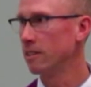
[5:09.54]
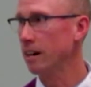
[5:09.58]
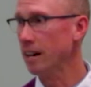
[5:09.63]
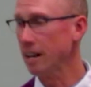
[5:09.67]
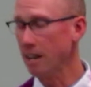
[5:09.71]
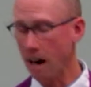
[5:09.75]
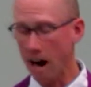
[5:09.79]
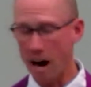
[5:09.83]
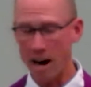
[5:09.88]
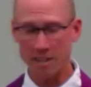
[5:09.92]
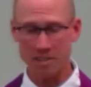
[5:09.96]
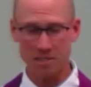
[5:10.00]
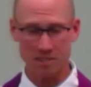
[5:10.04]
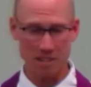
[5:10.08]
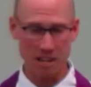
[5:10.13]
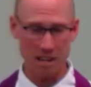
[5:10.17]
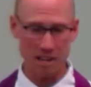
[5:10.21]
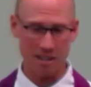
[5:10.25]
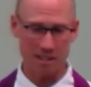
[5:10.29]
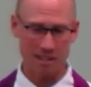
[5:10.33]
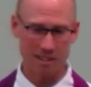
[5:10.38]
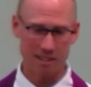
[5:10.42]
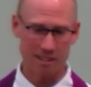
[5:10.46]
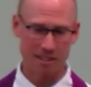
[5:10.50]
And I said,
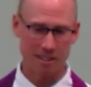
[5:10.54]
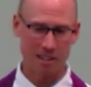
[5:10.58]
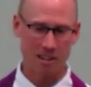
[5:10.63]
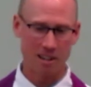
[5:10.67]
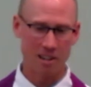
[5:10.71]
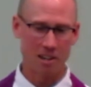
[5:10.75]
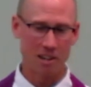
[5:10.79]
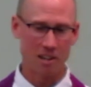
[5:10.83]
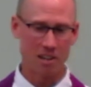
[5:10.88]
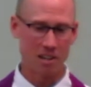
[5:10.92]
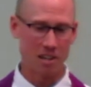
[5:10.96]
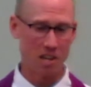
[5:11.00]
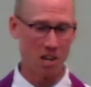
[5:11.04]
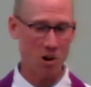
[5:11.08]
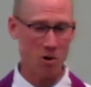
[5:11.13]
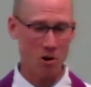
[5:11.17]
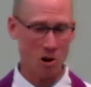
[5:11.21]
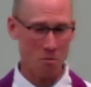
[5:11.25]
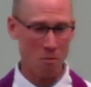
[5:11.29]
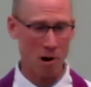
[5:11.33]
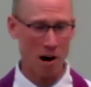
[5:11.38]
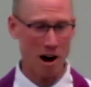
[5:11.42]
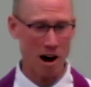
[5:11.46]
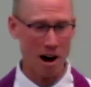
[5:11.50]
Here
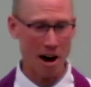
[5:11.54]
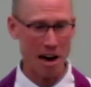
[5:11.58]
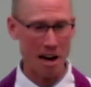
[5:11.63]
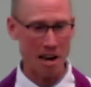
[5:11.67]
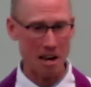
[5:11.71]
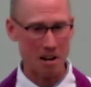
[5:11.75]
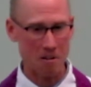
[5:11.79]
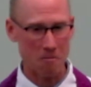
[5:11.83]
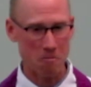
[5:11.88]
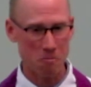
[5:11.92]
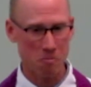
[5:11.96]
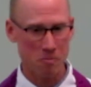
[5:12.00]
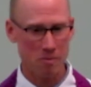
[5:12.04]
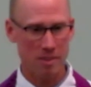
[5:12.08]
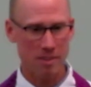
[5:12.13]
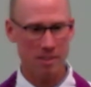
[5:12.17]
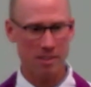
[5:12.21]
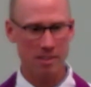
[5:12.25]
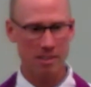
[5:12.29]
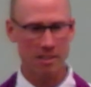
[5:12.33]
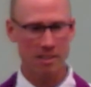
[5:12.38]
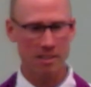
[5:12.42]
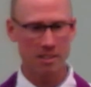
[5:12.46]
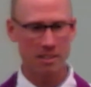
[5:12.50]
am I,
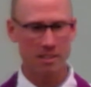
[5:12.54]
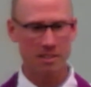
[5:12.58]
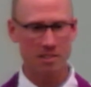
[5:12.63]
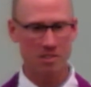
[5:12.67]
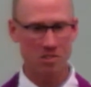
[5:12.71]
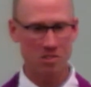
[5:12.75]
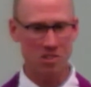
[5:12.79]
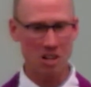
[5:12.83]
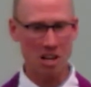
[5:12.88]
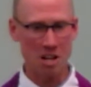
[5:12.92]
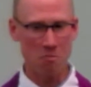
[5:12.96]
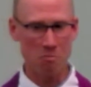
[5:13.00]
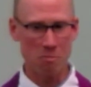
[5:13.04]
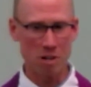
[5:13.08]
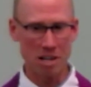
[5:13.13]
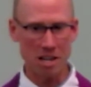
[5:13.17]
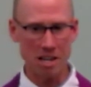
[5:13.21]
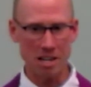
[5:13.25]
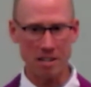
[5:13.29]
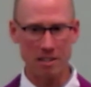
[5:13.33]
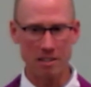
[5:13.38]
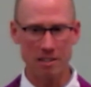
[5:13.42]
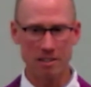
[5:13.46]
send me.